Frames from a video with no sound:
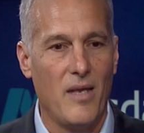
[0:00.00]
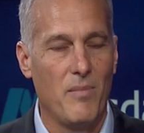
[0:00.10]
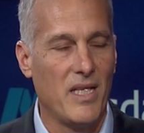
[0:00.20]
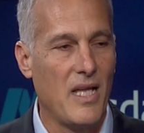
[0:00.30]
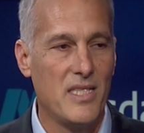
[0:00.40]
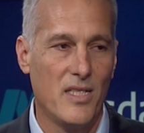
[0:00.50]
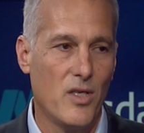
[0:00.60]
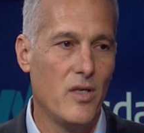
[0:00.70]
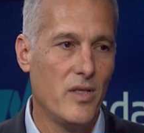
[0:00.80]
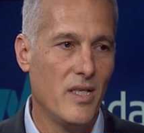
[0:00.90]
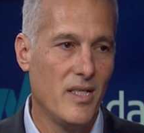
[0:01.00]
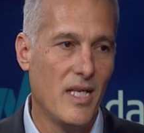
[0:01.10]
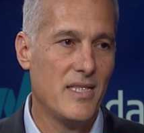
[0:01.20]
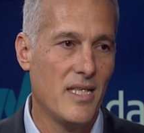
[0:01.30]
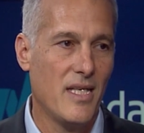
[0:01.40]
But that's a
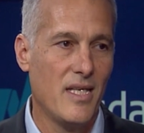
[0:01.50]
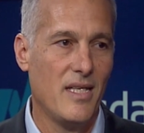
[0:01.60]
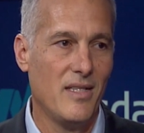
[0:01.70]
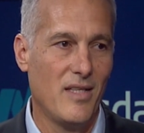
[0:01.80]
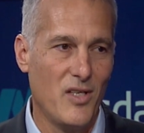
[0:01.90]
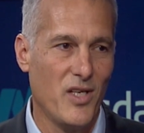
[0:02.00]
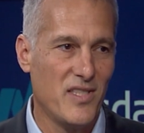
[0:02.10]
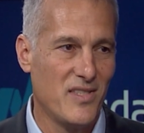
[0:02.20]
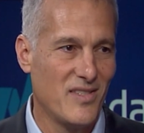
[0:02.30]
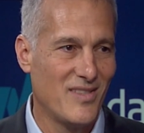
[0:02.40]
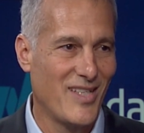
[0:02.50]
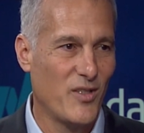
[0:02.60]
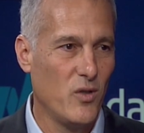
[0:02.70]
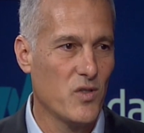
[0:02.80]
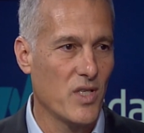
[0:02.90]
dangerous
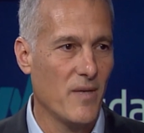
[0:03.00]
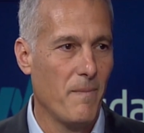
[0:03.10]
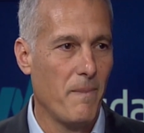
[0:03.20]
technology.